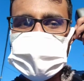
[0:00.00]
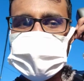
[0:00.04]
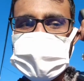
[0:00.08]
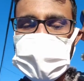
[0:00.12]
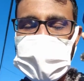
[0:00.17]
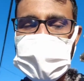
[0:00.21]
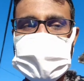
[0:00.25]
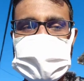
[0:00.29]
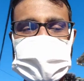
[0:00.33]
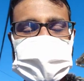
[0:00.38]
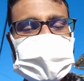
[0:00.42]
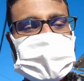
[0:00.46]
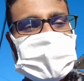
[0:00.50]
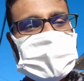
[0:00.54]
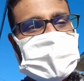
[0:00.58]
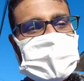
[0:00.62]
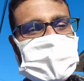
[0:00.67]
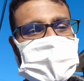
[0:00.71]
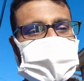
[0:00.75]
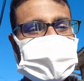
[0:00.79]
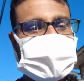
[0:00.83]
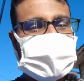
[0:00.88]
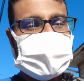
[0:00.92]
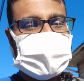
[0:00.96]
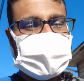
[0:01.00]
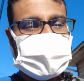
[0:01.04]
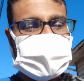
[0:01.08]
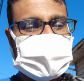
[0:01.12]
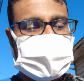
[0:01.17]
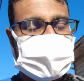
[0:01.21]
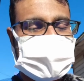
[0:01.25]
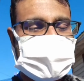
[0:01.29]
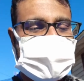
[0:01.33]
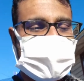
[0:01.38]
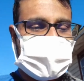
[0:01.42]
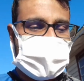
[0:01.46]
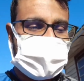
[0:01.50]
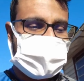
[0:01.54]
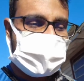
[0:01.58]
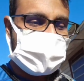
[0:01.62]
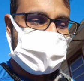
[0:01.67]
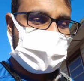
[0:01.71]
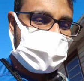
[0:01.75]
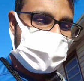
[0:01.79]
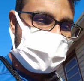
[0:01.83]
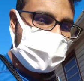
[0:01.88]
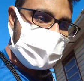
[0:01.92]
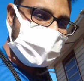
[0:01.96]
the, di- the the
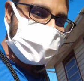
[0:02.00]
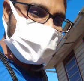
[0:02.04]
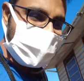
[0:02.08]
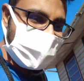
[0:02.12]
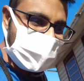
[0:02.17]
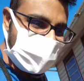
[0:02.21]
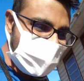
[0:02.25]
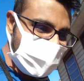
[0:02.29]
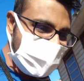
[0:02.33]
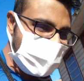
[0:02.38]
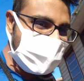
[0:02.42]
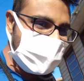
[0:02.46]
driver, when he